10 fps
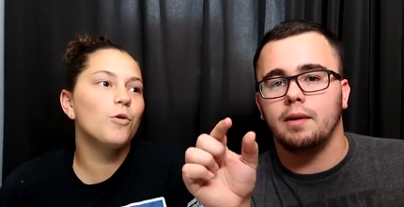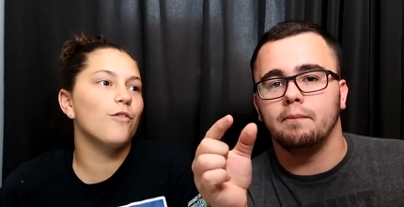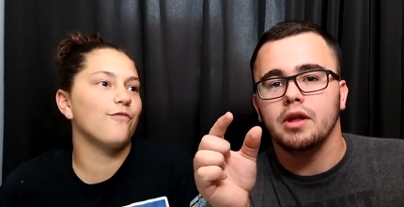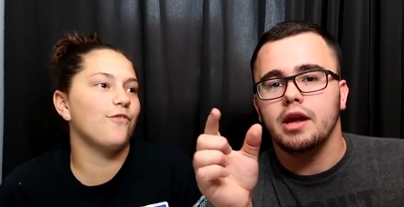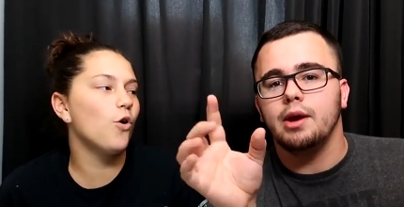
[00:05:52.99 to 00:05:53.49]
Speaker 1: gum.
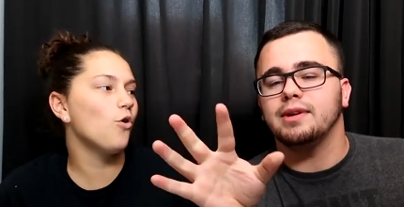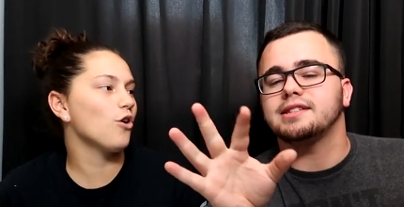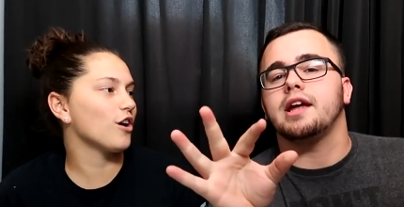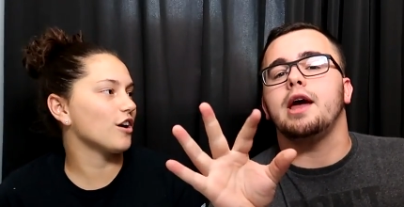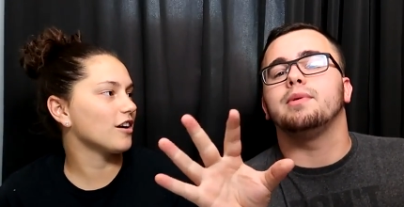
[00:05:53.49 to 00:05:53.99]
You were four.
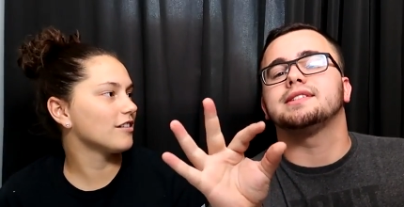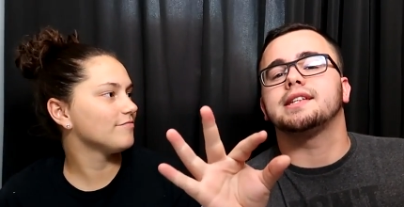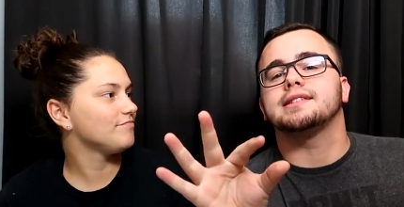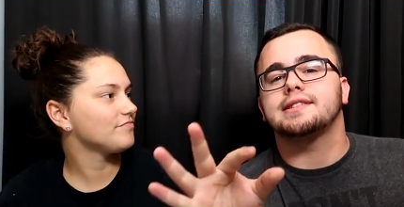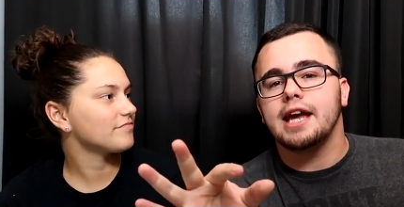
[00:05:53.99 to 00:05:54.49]
It was
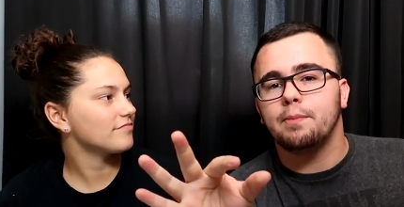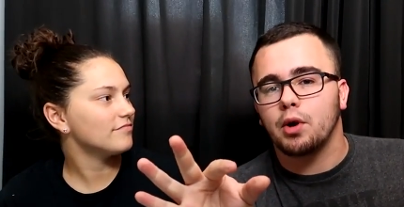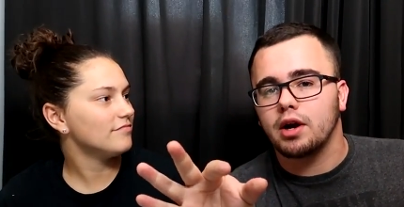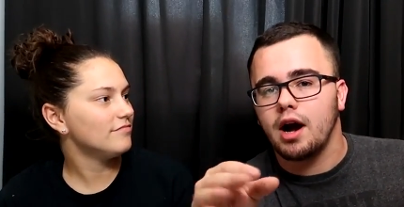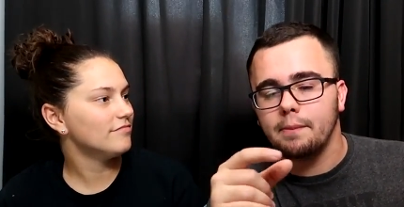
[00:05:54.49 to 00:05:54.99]
the
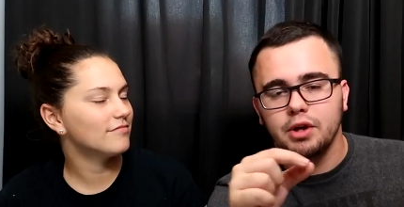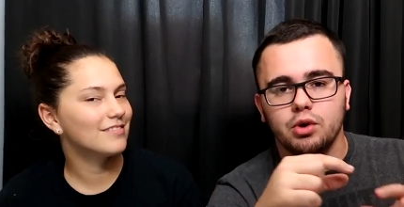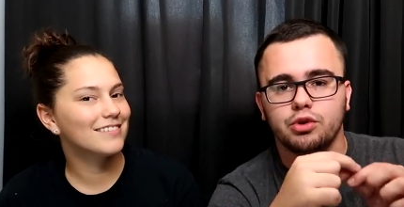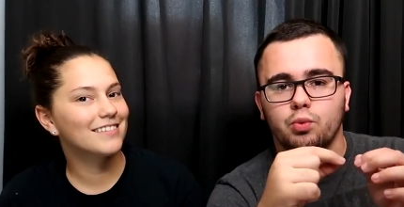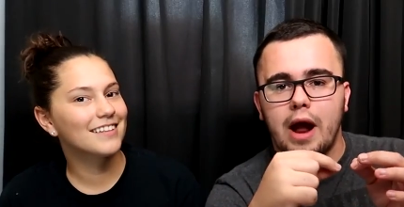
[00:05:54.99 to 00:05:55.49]
zebra gum, you
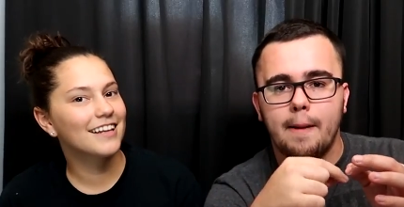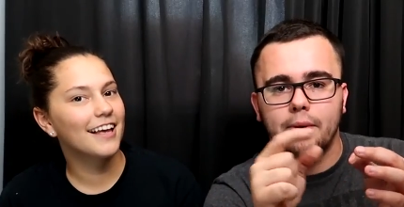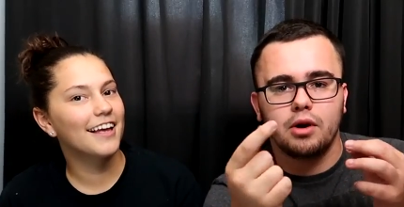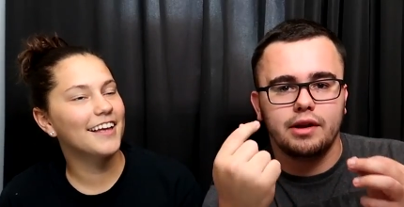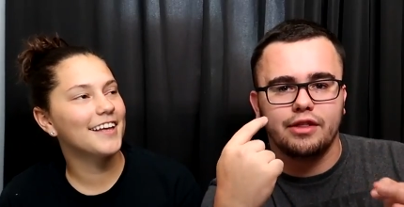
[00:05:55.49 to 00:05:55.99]
know, the
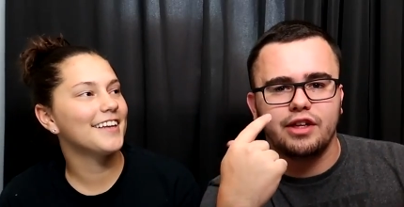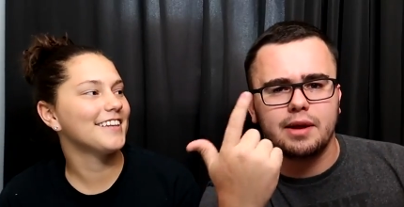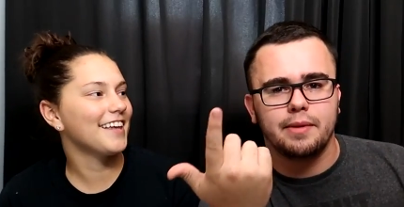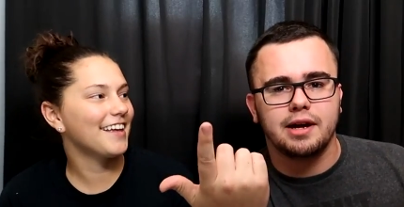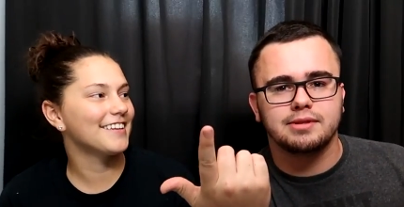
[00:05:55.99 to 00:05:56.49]
wrapper, and I
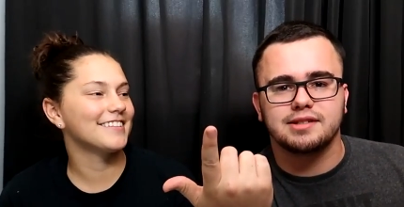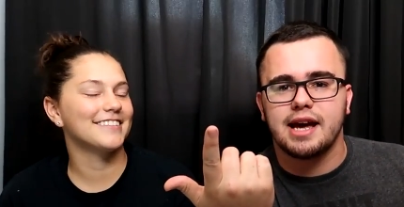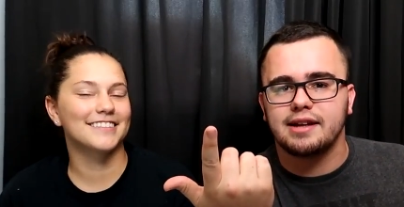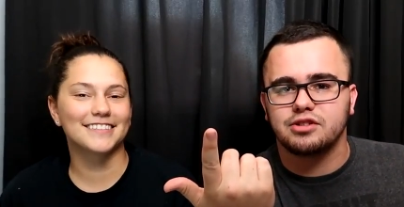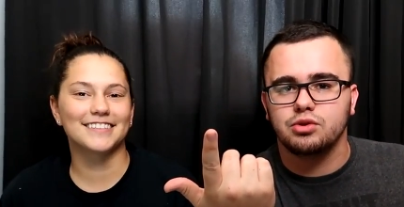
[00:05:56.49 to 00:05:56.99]
think it becomes a
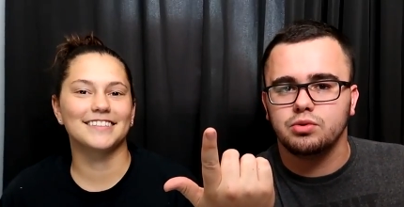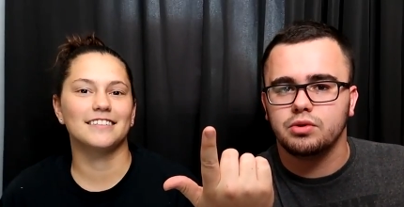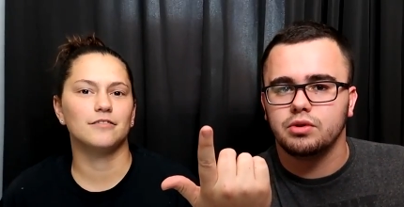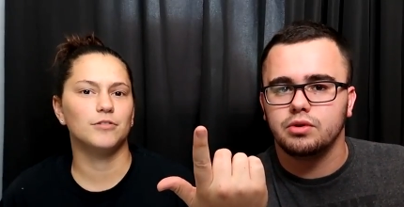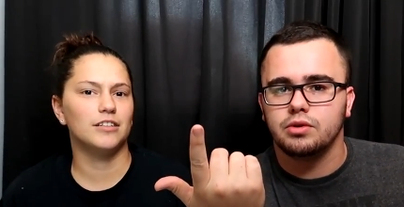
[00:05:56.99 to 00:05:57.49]
tattoo.
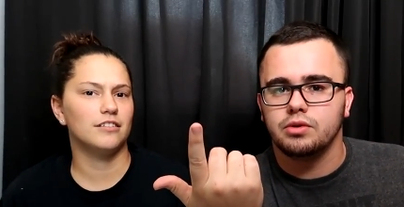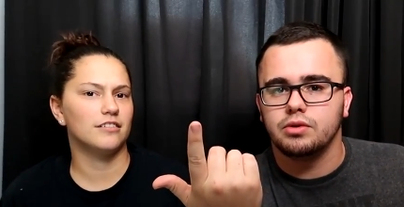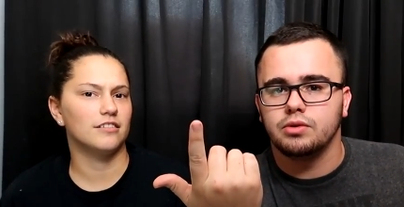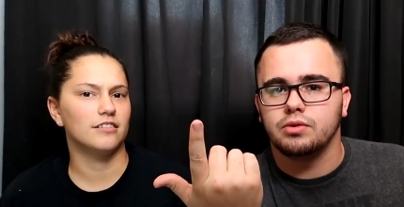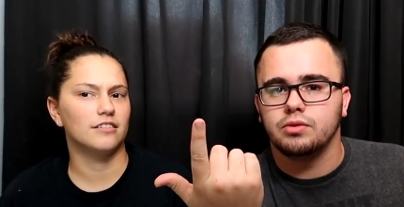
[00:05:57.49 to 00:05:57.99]
What?
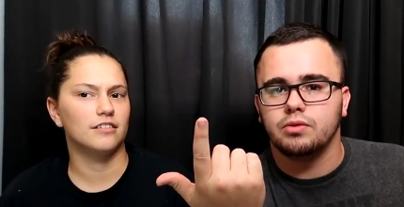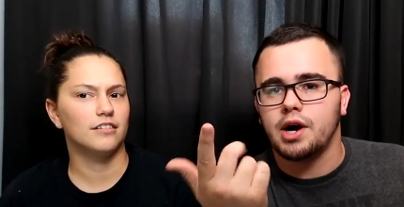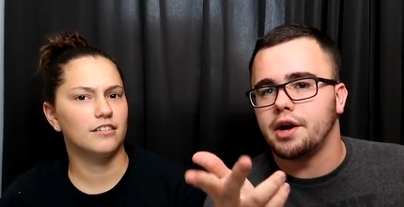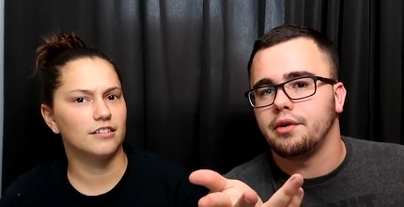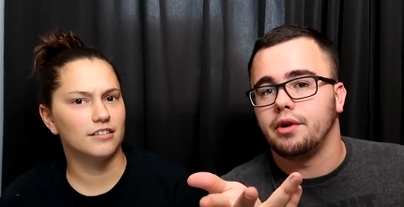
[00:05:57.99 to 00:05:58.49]

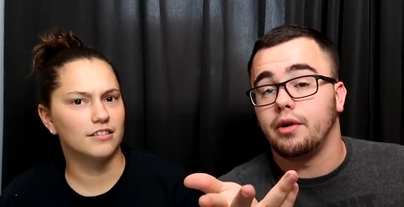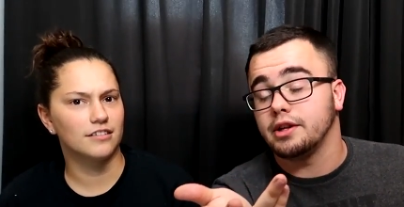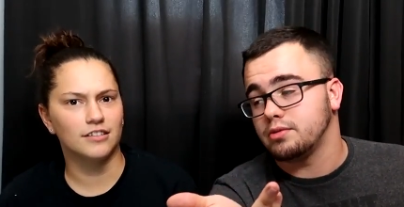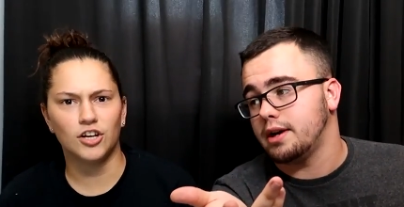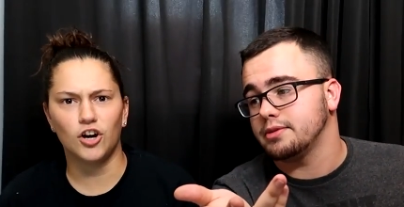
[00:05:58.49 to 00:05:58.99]
I don't know,
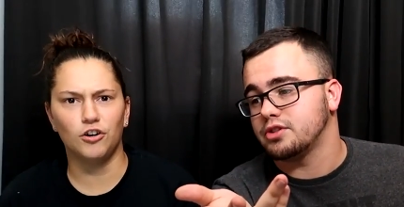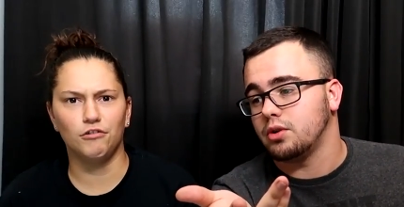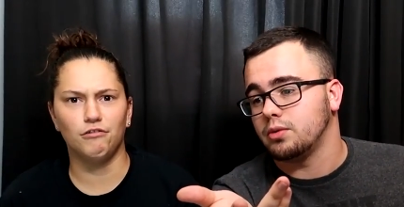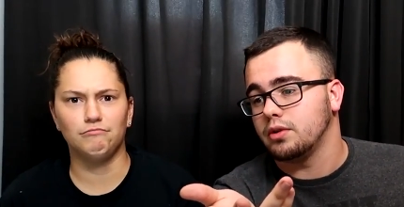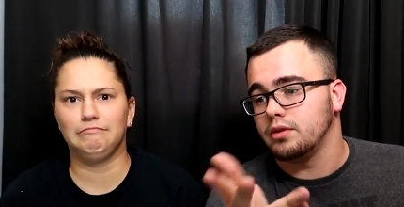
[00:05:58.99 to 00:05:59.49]
that's what I was
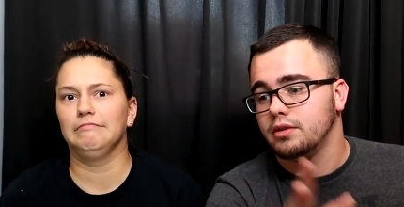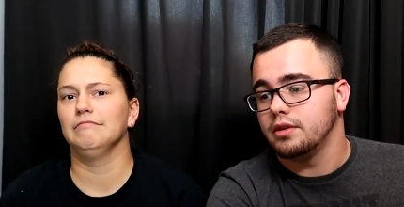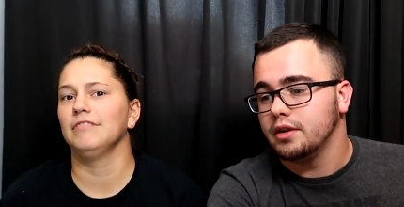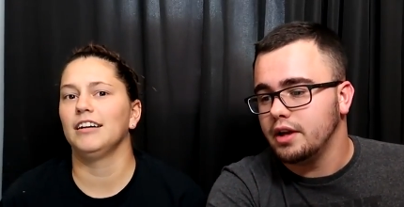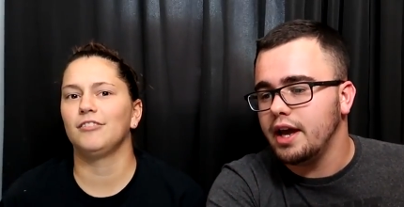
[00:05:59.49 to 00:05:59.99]

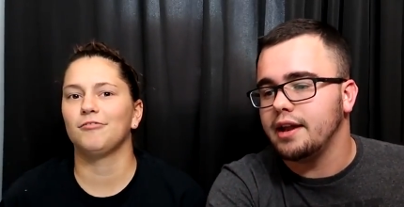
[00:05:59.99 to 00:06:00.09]
told.